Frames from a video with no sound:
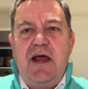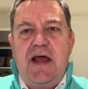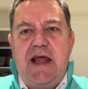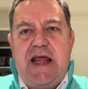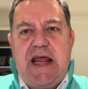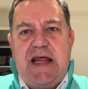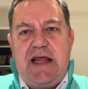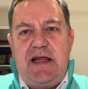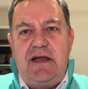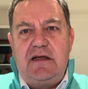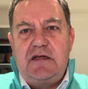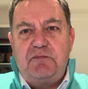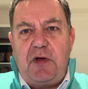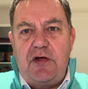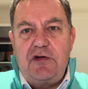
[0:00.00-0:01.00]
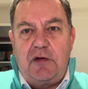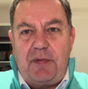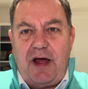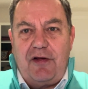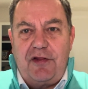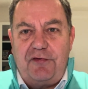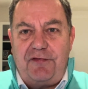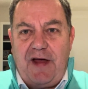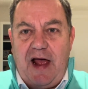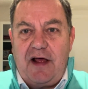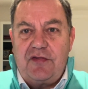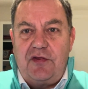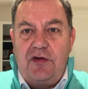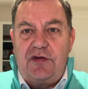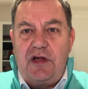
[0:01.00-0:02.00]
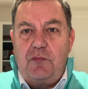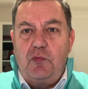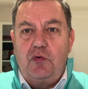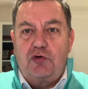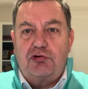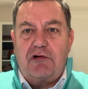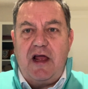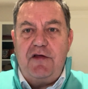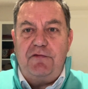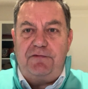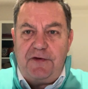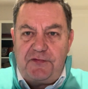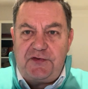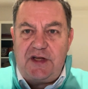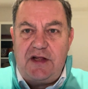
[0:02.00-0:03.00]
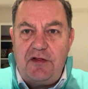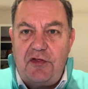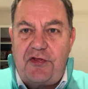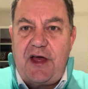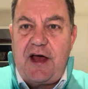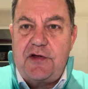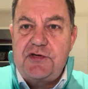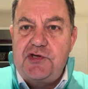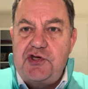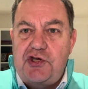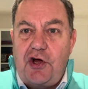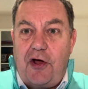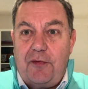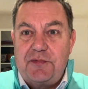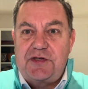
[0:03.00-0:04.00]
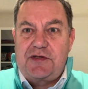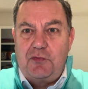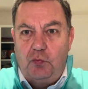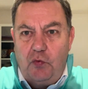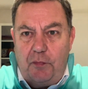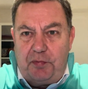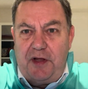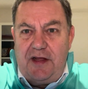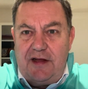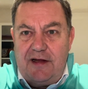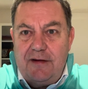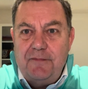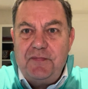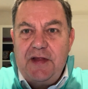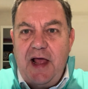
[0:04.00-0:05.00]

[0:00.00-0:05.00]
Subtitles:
He spoke about the fact that it will create 15,000 jobs. Whoopee!